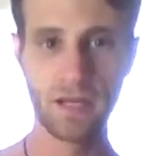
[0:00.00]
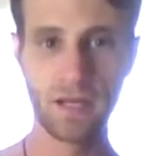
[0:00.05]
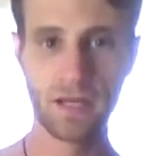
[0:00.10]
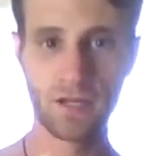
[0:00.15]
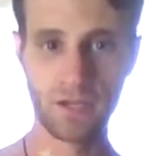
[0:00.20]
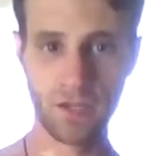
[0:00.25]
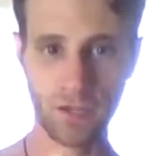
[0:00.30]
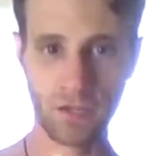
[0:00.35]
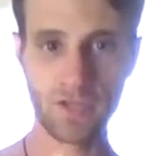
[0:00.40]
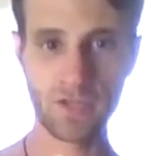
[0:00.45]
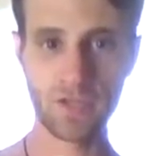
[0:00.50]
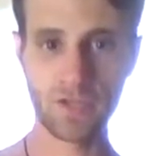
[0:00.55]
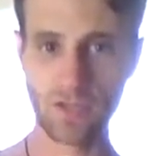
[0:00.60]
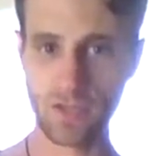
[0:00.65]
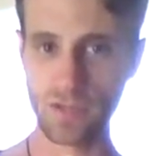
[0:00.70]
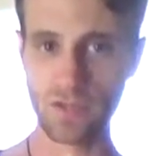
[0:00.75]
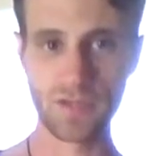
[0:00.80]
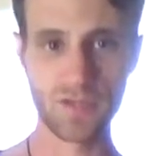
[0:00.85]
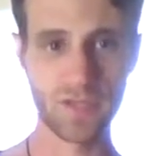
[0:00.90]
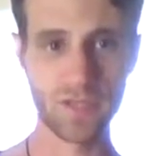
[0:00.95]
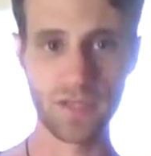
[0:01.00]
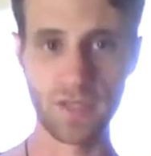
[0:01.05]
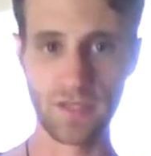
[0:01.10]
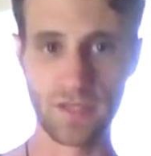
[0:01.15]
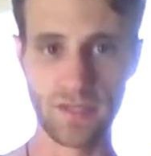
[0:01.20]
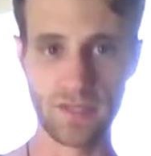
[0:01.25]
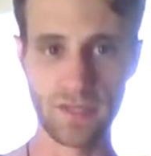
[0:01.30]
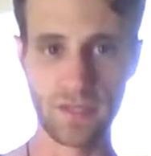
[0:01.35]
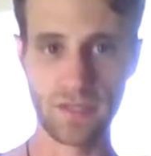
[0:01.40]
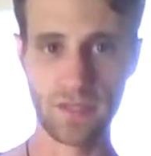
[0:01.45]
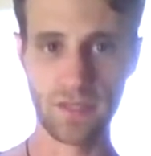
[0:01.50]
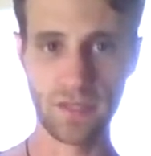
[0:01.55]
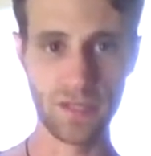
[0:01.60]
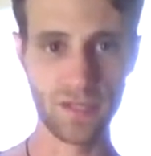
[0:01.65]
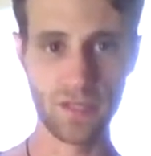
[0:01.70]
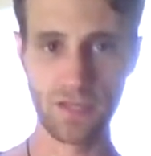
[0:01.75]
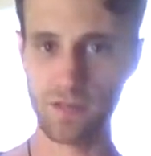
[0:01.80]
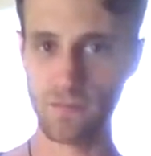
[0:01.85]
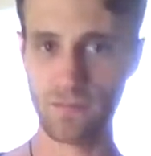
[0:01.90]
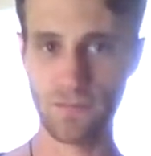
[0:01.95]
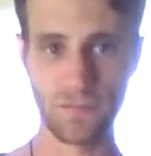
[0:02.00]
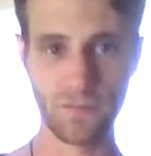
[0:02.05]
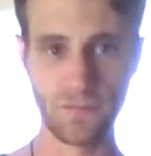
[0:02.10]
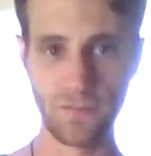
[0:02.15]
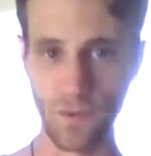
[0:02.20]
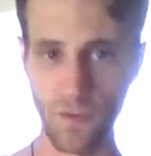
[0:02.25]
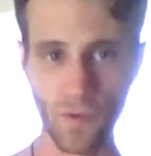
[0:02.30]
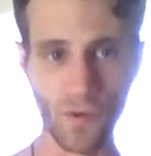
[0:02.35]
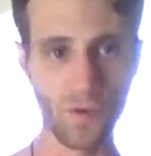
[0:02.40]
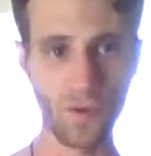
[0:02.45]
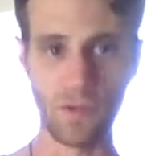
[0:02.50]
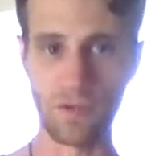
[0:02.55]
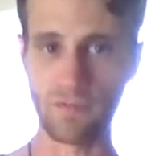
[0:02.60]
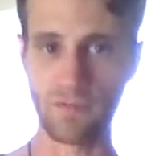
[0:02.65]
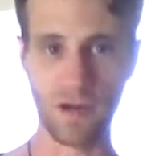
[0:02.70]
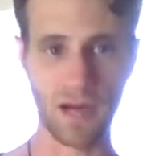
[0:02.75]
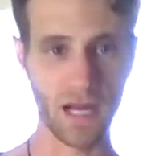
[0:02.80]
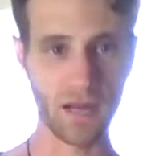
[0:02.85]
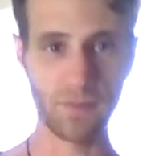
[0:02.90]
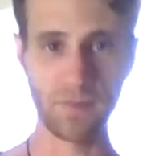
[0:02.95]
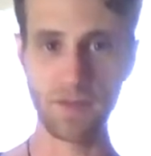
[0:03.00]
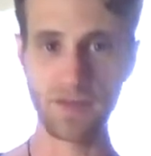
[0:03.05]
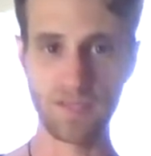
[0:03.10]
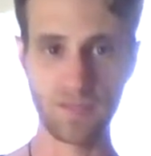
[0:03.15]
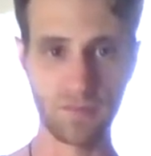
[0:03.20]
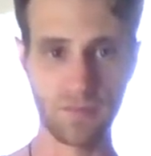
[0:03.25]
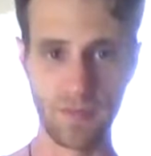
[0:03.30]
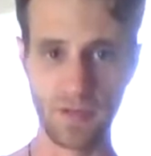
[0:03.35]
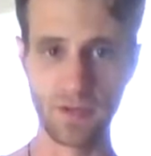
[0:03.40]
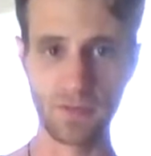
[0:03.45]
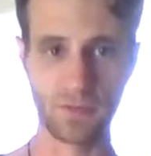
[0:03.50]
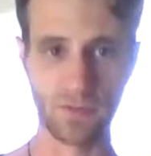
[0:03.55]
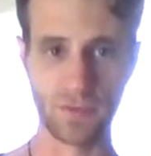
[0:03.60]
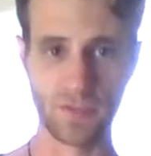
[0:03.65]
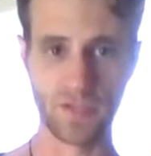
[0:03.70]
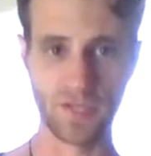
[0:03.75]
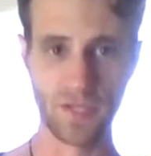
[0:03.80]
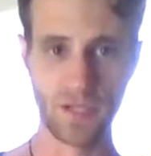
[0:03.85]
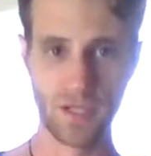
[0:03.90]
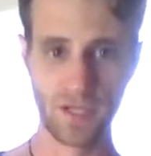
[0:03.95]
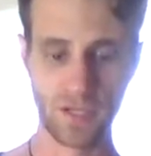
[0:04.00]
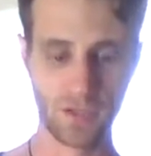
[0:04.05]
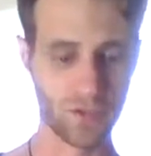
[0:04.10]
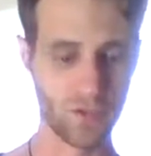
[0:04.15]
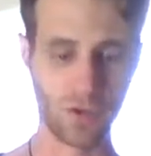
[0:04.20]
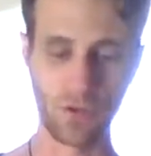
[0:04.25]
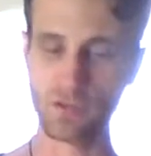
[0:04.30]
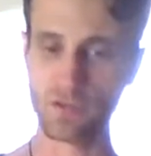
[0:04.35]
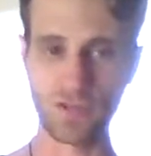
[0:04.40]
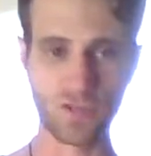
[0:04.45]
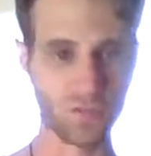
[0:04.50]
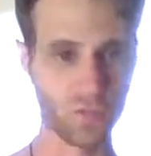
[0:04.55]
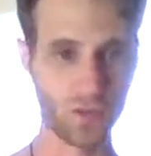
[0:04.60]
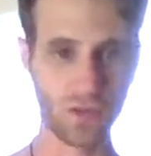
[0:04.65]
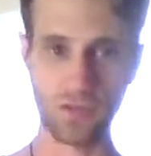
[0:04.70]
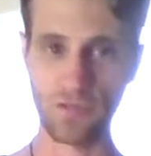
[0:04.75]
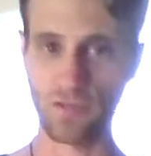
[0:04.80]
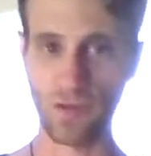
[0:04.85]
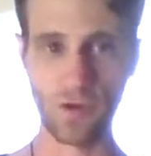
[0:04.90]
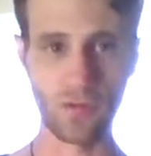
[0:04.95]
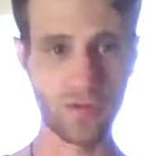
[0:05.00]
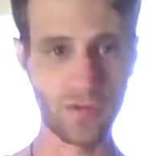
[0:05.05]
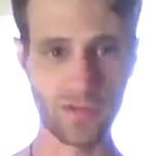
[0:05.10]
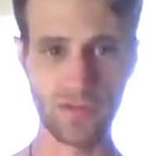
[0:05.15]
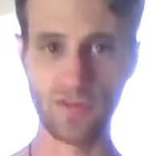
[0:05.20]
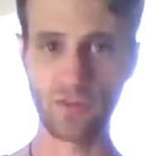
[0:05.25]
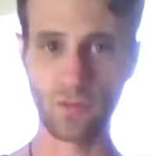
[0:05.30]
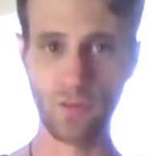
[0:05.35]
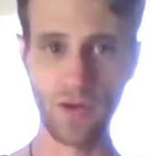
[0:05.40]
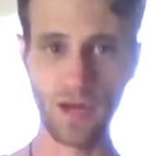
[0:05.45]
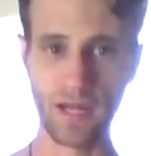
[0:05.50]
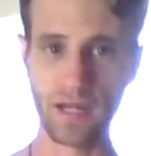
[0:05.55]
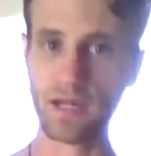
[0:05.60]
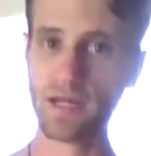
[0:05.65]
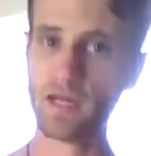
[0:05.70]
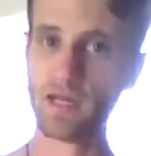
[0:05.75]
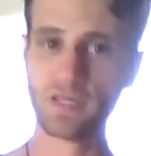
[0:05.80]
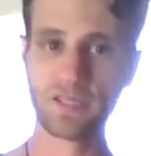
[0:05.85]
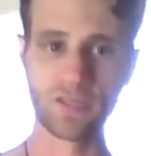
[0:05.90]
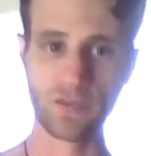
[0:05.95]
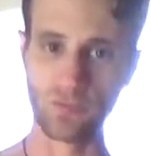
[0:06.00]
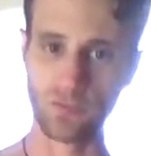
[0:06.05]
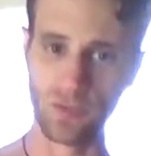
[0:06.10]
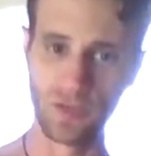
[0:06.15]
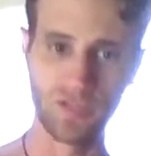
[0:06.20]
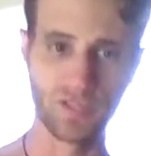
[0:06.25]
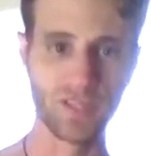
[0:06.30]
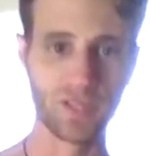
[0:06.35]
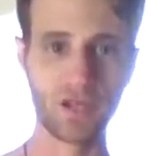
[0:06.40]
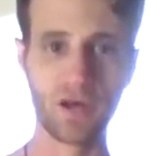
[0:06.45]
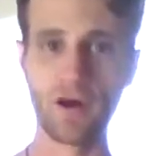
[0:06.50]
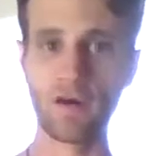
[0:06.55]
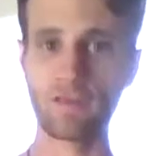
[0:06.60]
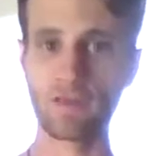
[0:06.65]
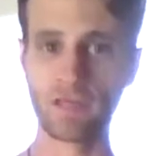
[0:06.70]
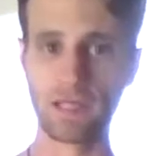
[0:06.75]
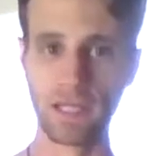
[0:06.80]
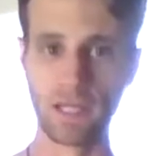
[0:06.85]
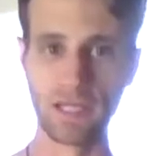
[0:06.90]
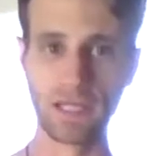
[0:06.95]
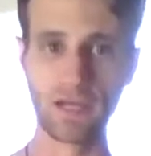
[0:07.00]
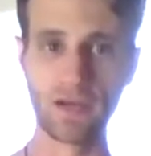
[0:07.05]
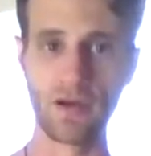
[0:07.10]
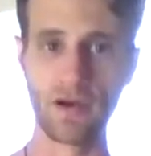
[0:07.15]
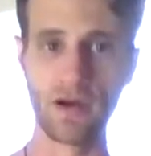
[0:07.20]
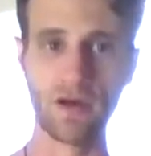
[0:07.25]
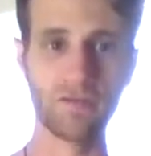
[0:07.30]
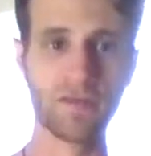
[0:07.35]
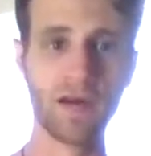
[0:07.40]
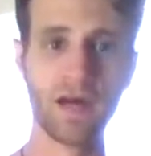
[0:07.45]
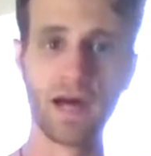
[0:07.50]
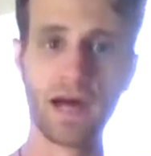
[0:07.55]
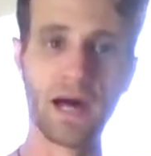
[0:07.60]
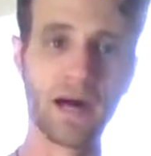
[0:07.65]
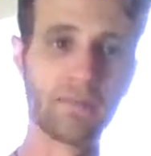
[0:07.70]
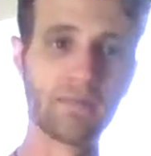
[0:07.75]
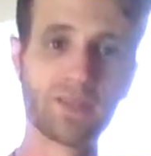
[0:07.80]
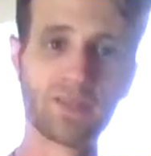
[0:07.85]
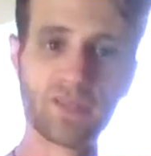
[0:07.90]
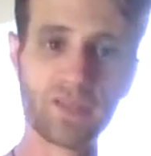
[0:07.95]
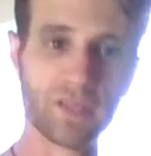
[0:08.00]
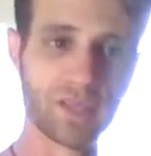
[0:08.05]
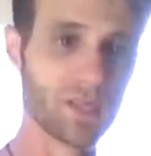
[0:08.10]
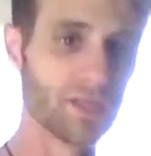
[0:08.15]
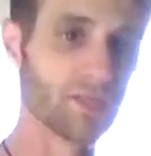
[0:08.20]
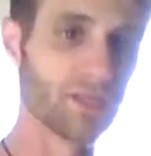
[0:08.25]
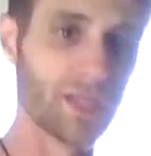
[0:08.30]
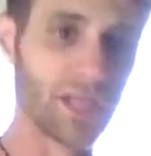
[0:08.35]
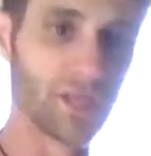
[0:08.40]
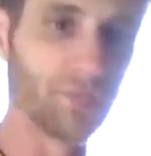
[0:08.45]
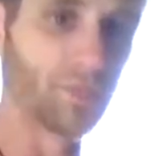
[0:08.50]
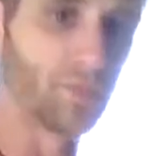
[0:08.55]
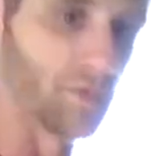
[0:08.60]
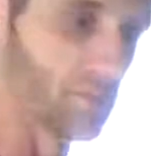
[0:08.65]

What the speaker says: You can juice these. These are full of vitamins and minerals. You don't just want to throw this away. So rinse it off, clean it off. Obviously, keep your